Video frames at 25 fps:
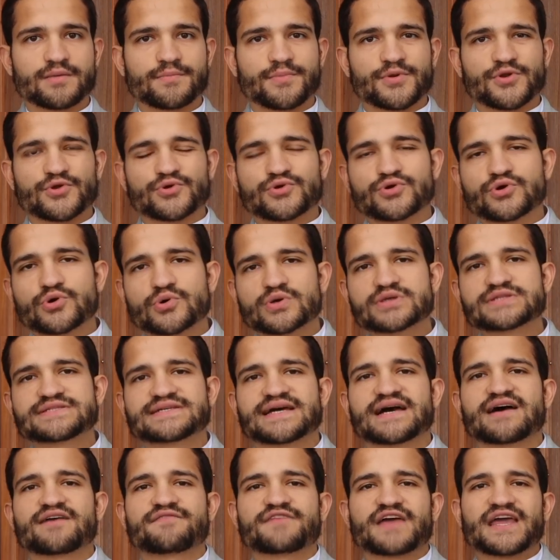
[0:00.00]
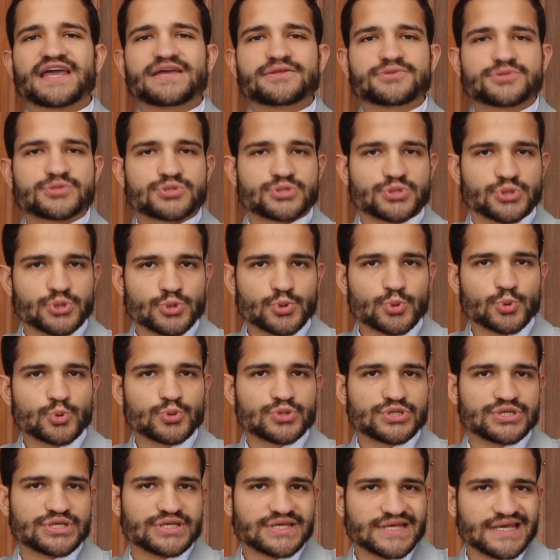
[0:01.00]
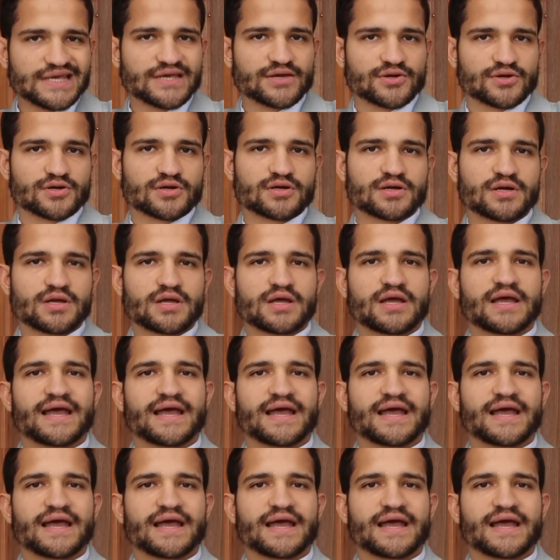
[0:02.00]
but you're going to have a 2-year